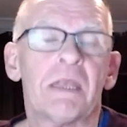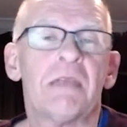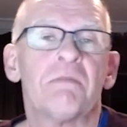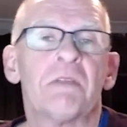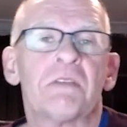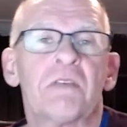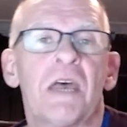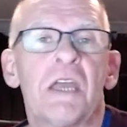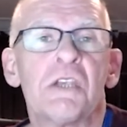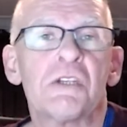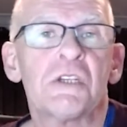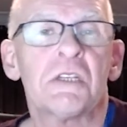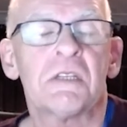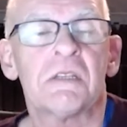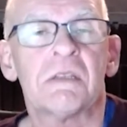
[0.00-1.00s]

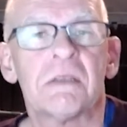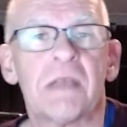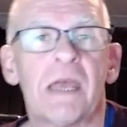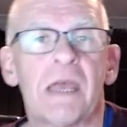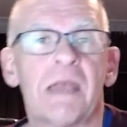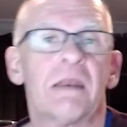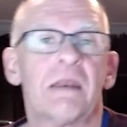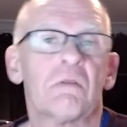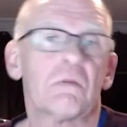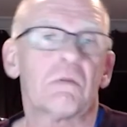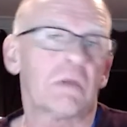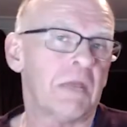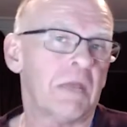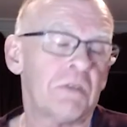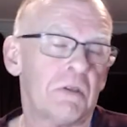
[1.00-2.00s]
invitation
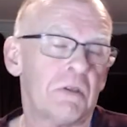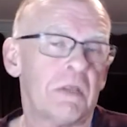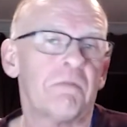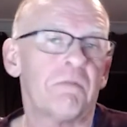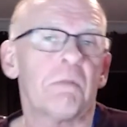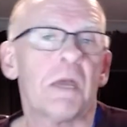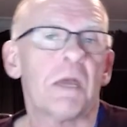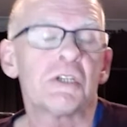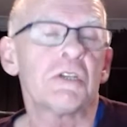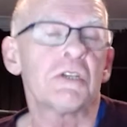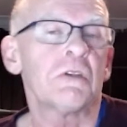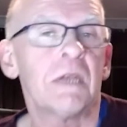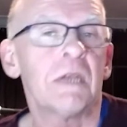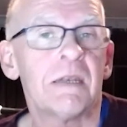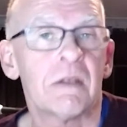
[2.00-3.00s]
that gives you the information
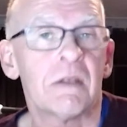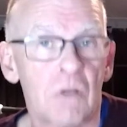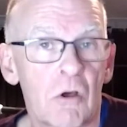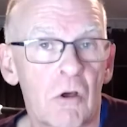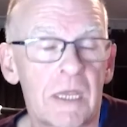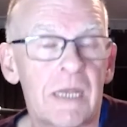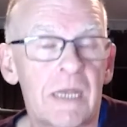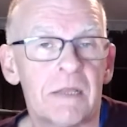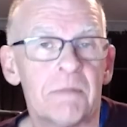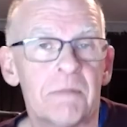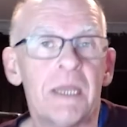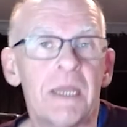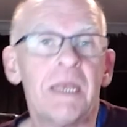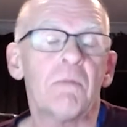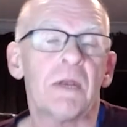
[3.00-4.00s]
you need to log into the
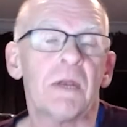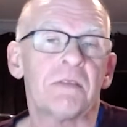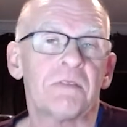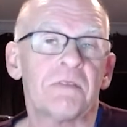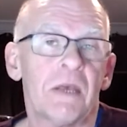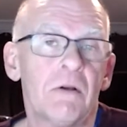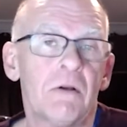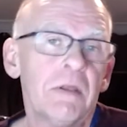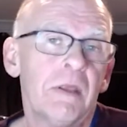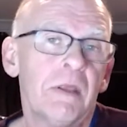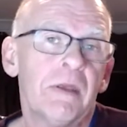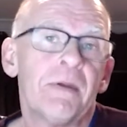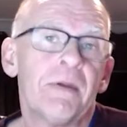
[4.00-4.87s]
meeting when it's held.